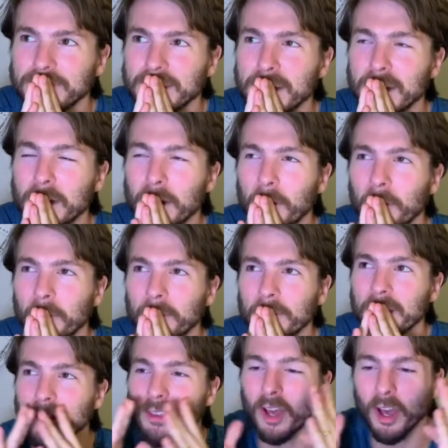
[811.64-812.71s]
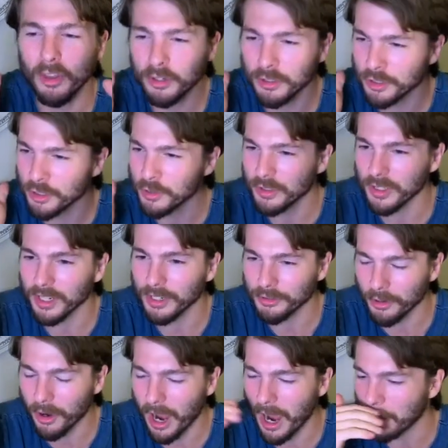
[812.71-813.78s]
the other shoe's going to
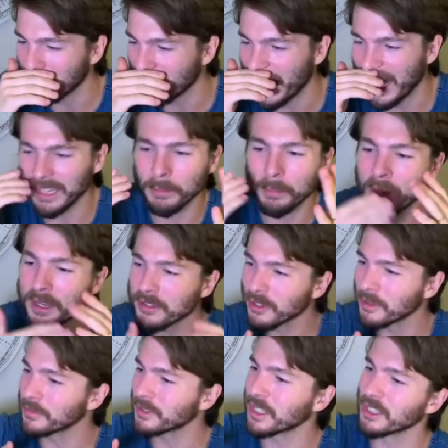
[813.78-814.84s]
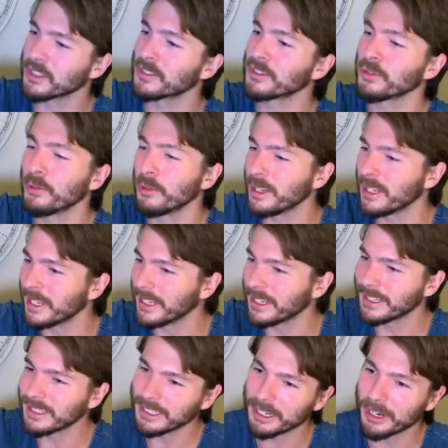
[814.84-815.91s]
drop, that the pendulum's going to
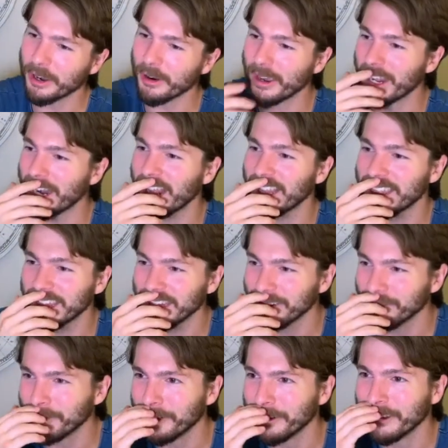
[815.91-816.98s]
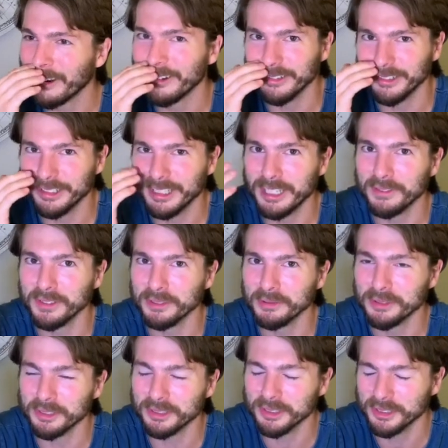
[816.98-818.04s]
swing, and I think, our defense
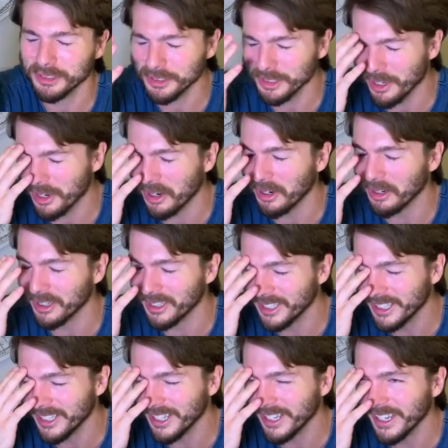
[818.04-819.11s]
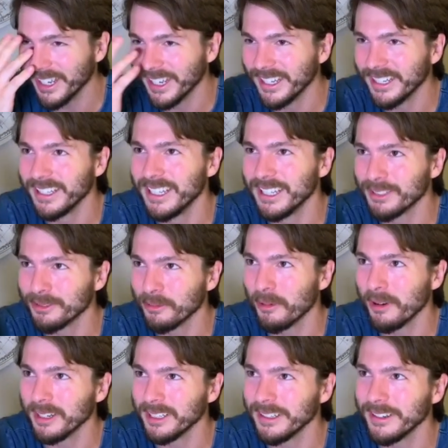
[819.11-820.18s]
was so good this
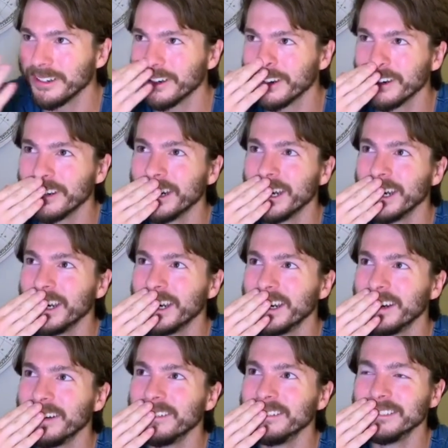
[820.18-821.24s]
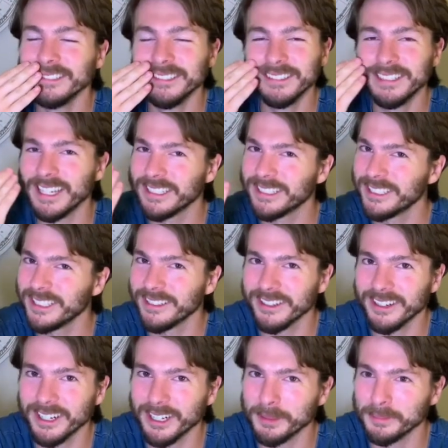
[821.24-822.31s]
one year. Next year,
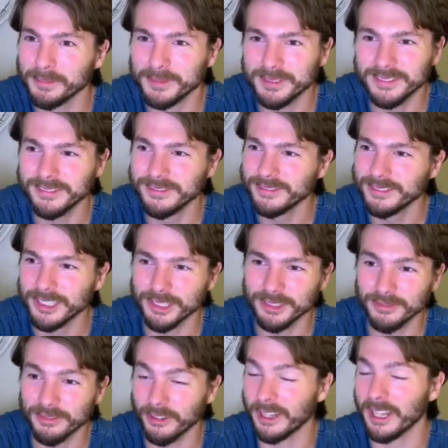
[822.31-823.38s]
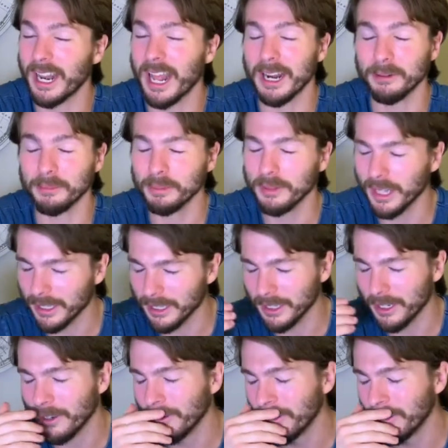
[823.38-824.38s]
they're going to just forget how to play,